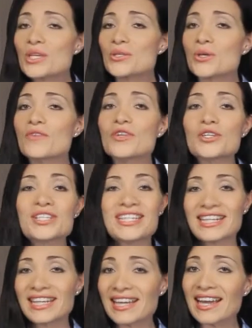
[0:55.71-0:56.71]
So if you're
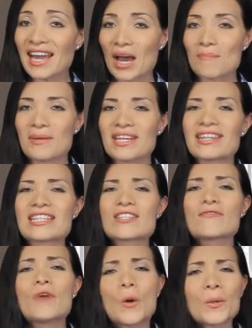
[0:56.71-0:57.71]
seeking a company that's
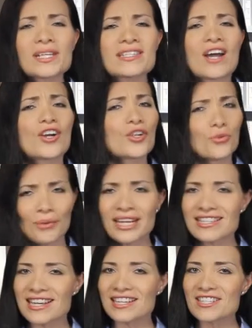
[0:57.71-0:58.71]
focused on
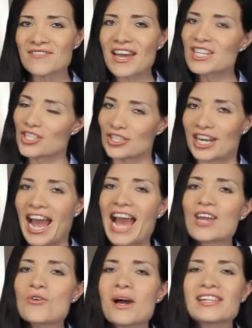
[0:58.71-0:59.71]
great satisfaction and
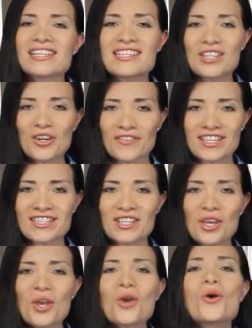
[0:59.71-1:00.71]
high quality service,
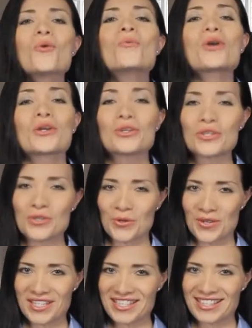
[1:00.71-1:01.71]
we're your
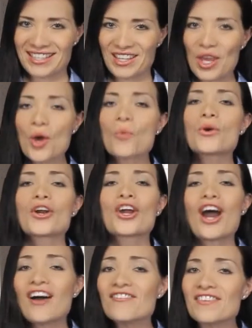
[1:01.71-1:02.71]
choice. We're
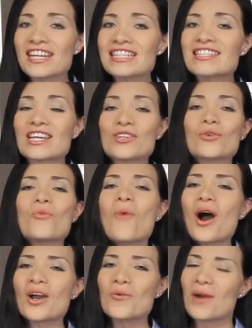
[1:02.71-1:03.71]
confident that you'll walk